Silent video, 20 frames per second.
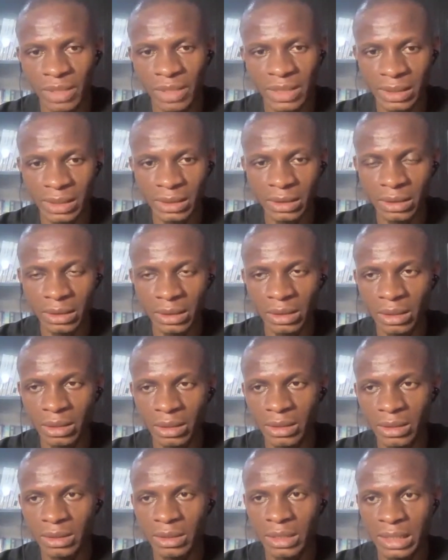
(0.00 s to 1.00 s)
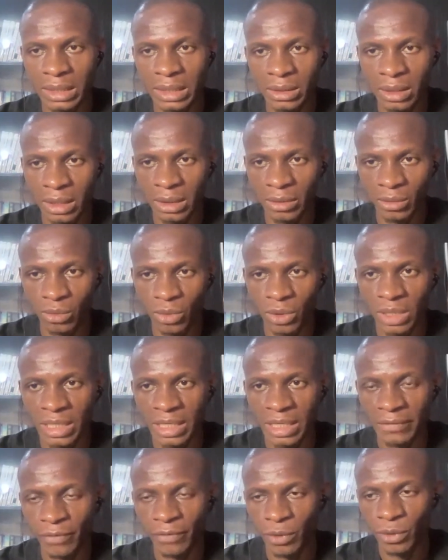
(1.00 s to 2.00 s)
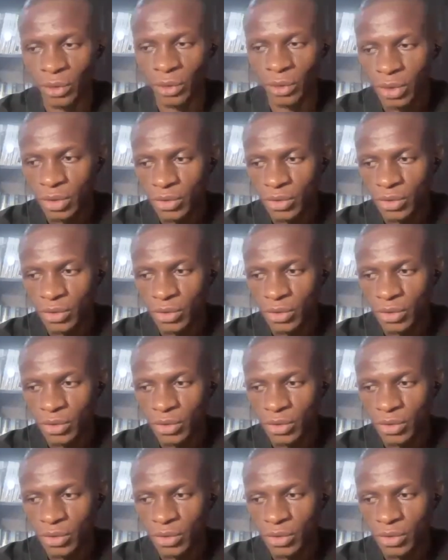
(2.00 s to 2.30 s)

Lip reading: writing tickets and what have you.